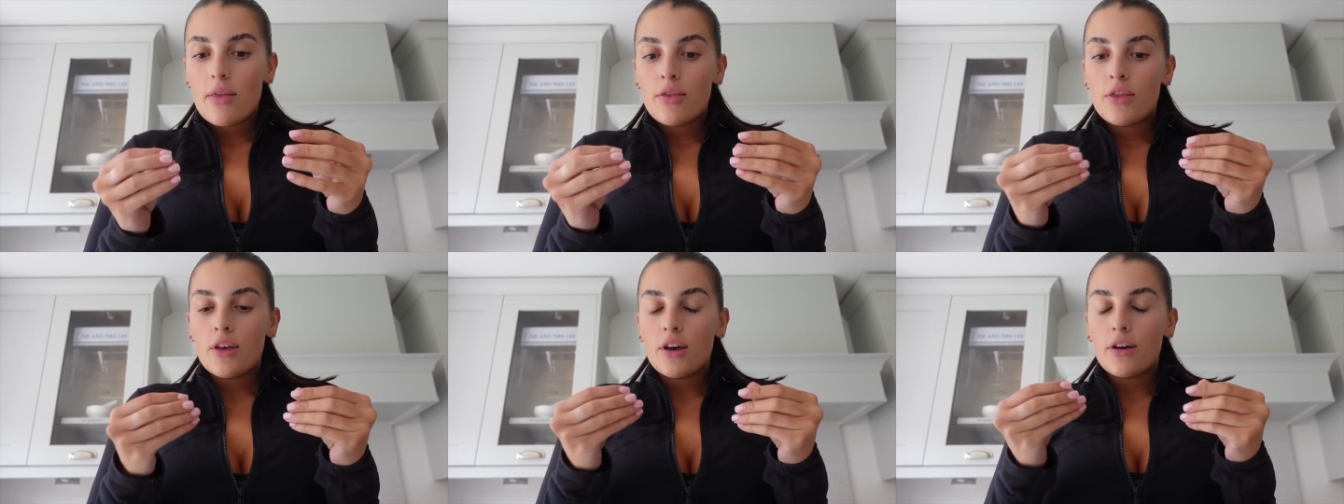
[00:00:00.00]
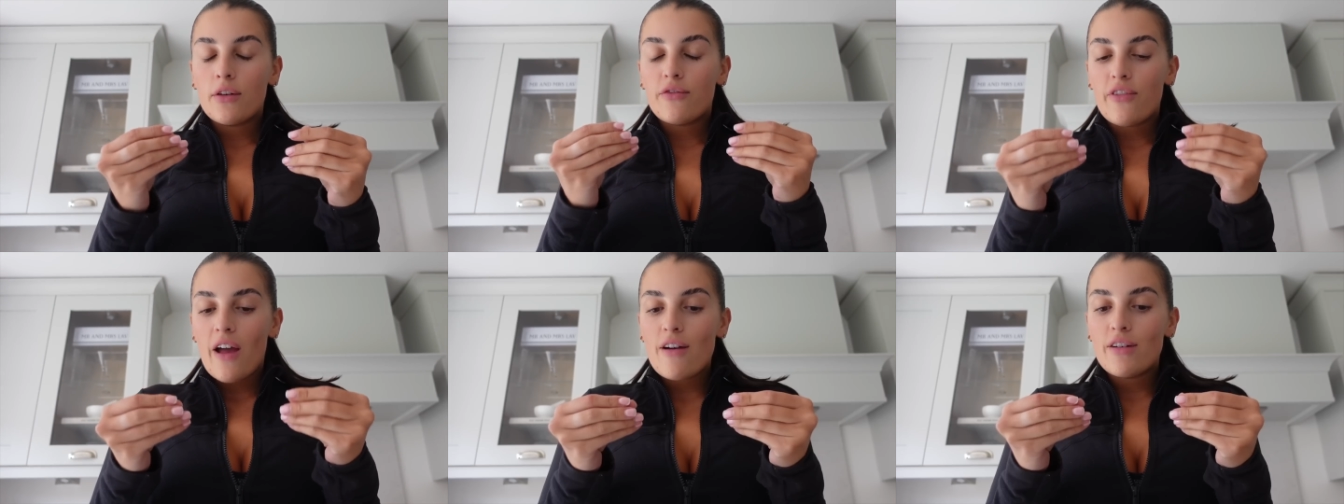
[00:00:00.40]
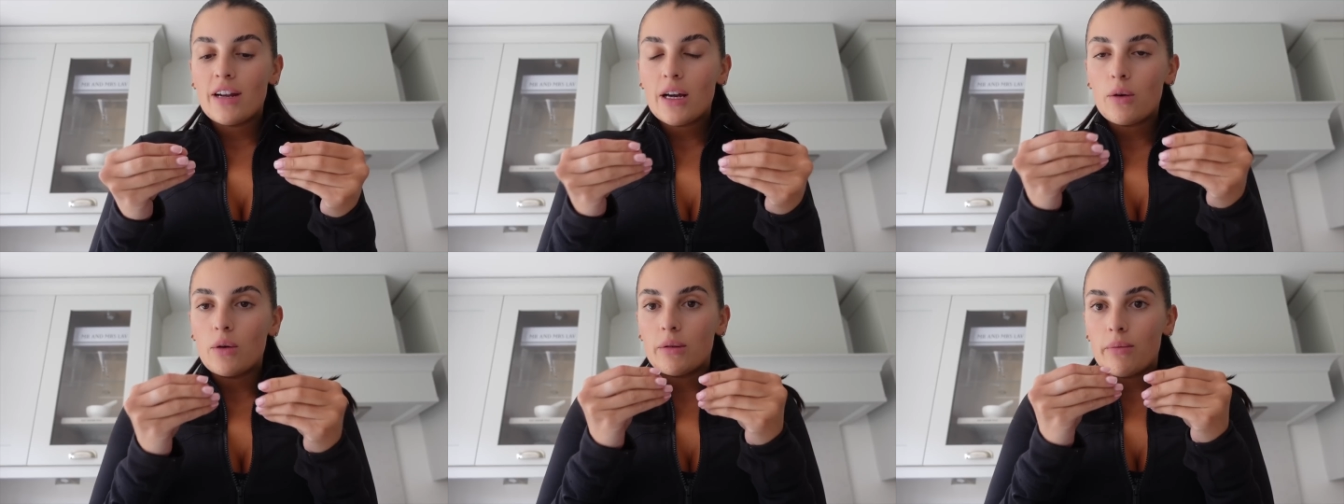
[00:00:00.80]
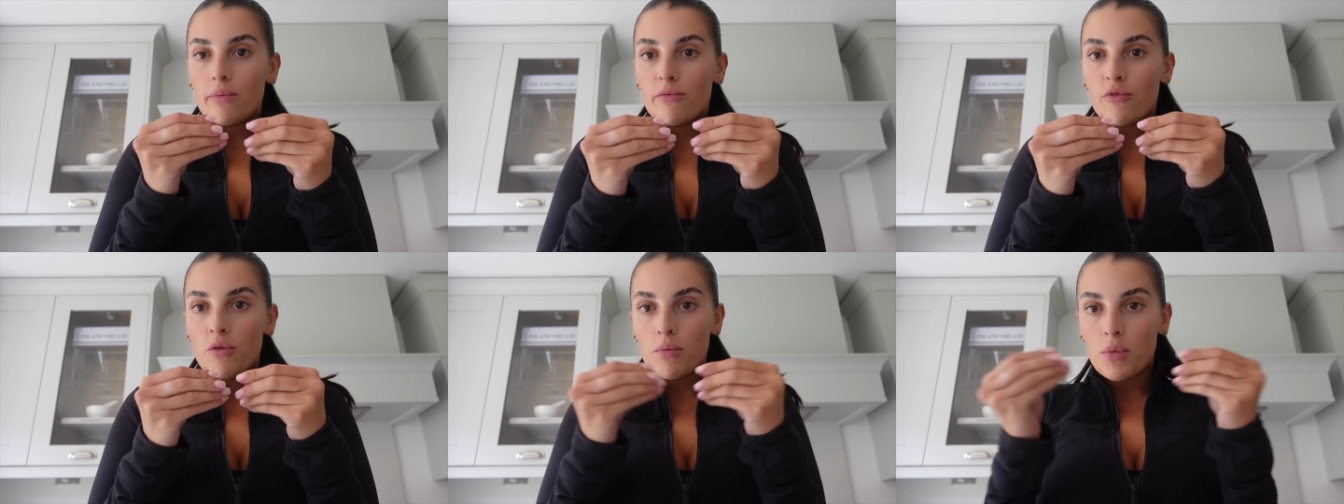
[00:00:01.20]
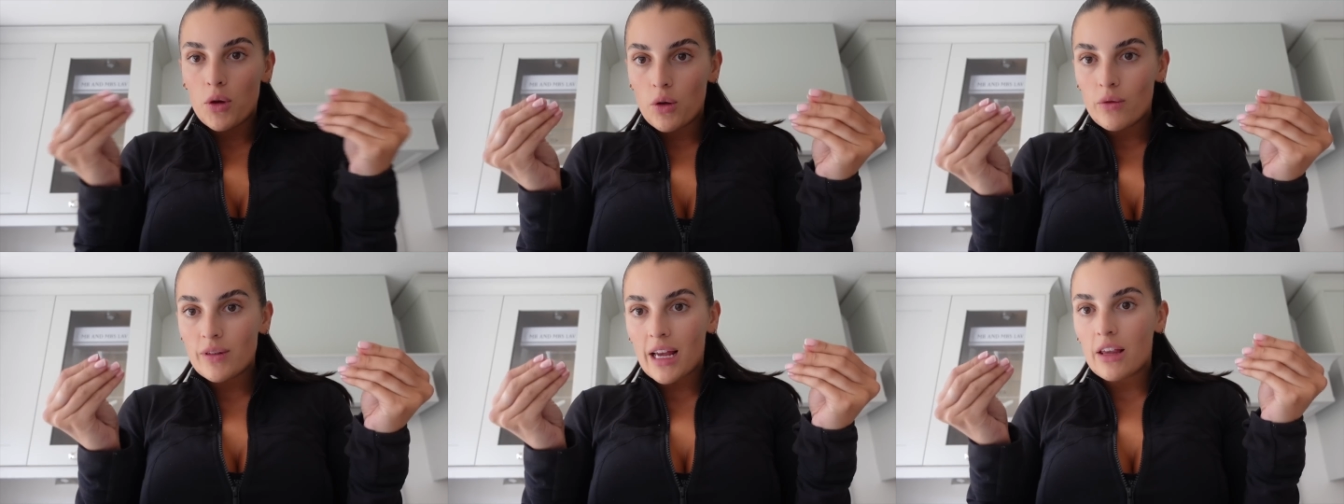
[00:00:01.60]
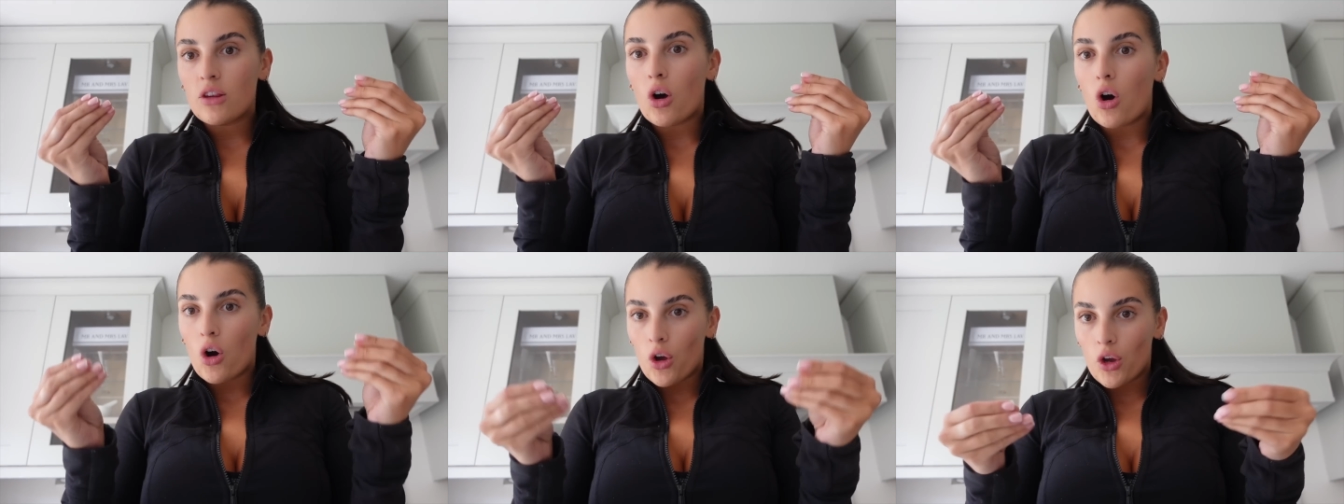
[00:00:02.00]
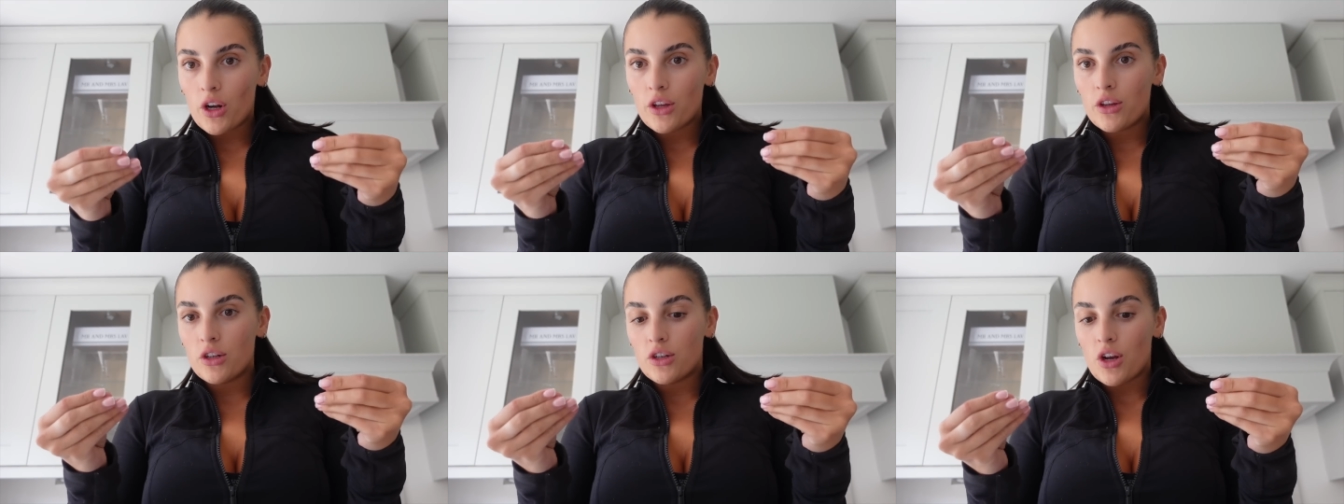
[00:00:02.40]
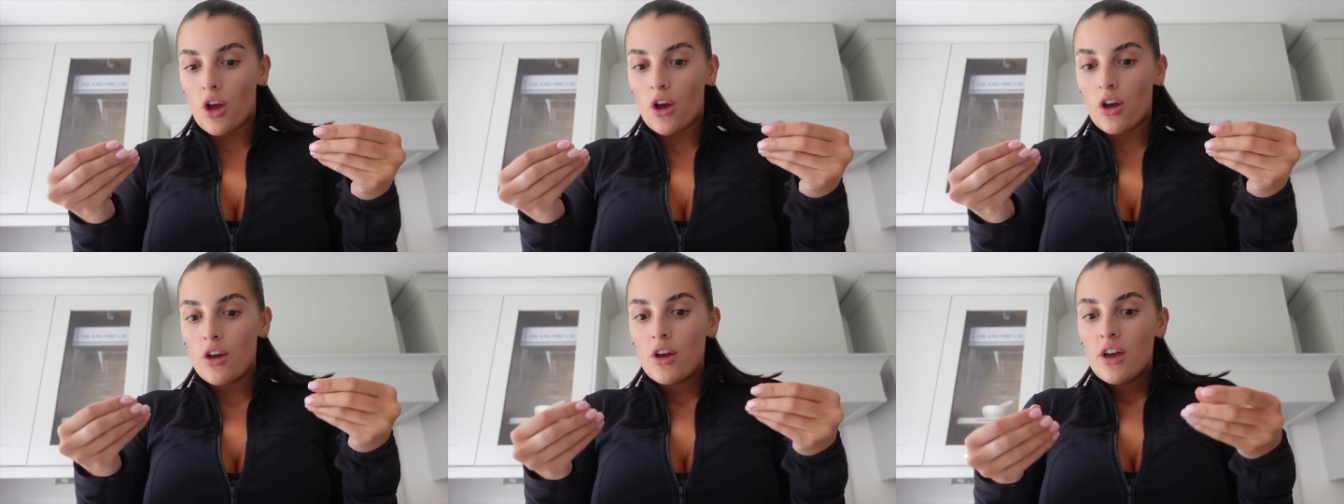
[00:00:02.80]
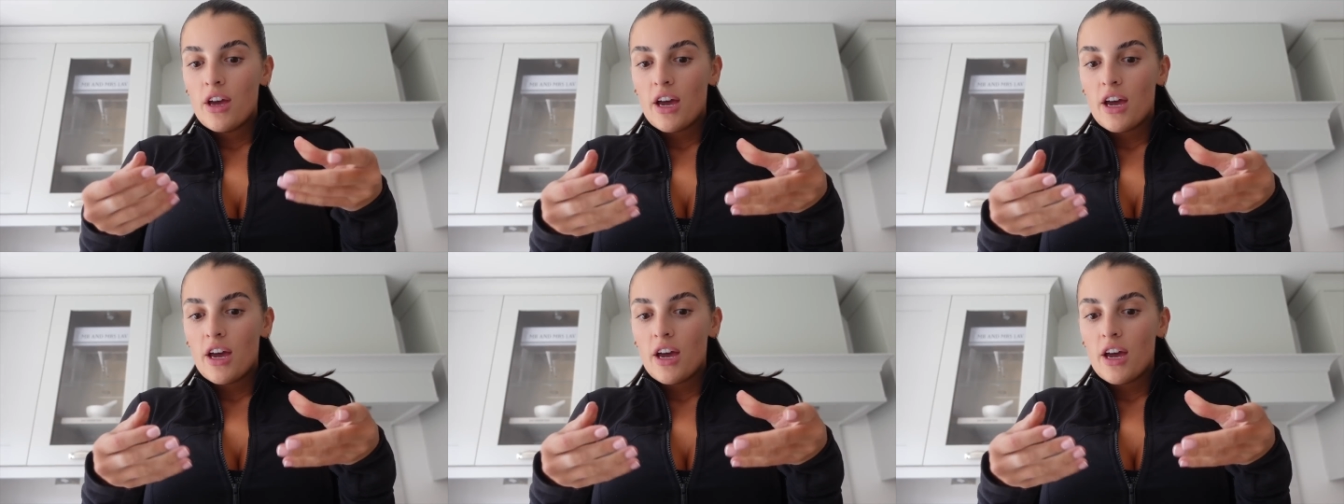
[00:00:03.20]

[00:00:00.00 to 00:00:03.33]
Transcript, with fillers: the fairy liquid removes like the oil and the dirt